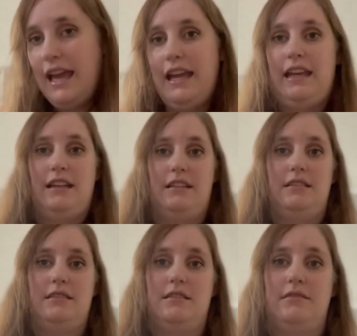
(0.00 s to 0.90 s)

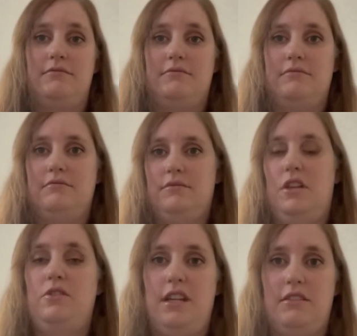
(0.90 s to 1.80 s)
and
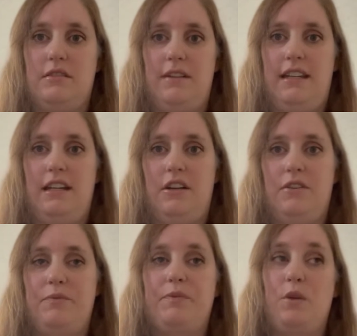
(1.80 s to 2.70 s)
no chance of rain at all.
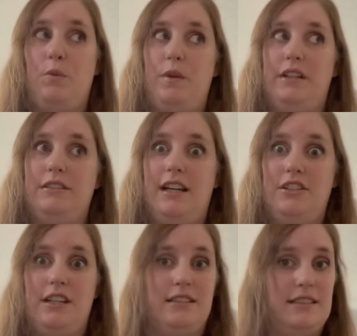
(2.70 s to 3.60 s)
Well, I
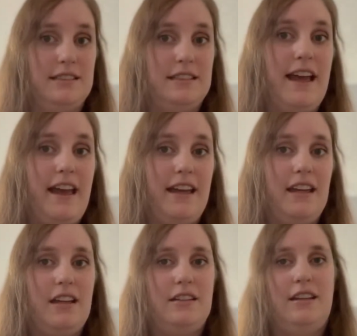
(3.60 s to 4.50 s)
checked it
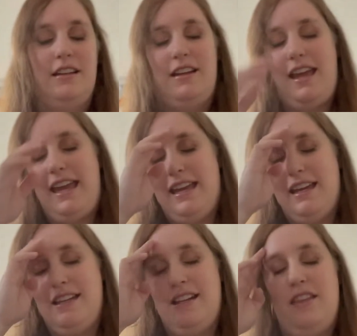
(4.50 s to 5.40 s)
today
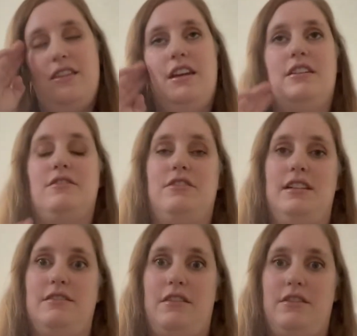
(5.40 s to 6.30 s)
and there's a
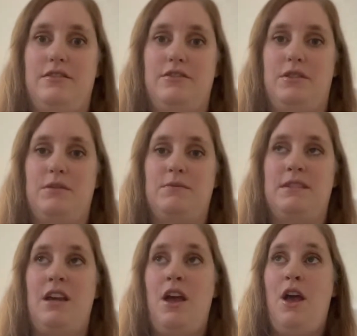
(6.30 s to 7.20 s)
chance of thunderstorms
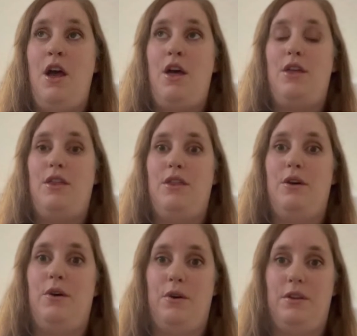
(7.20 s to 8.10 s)
the
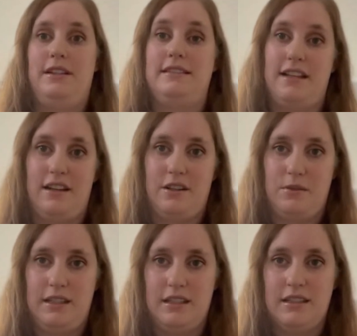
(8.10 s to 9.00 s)
whole entire
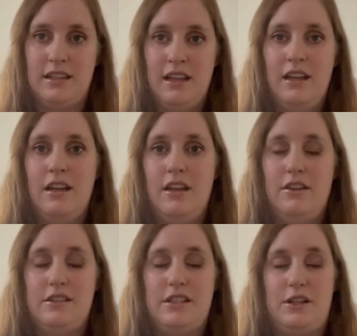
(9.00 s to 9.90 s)
week.
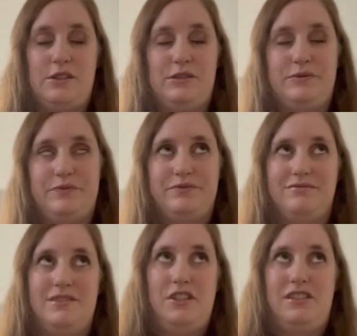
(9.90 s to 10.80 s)
So
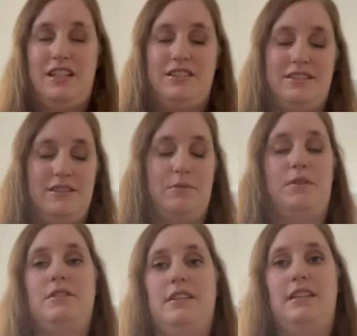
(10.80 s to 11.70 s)
Tuesday
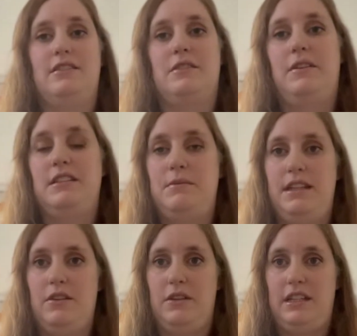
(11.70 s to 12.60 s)
supposedly is going to be
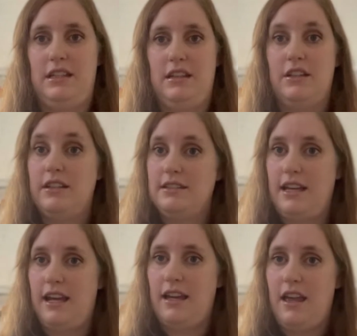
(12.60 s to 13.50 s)
the only good
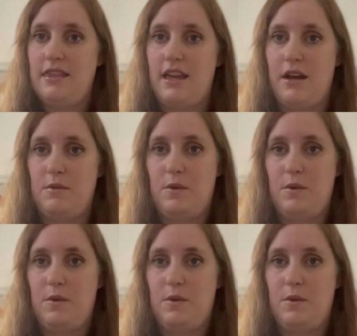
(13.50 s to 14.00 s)
day that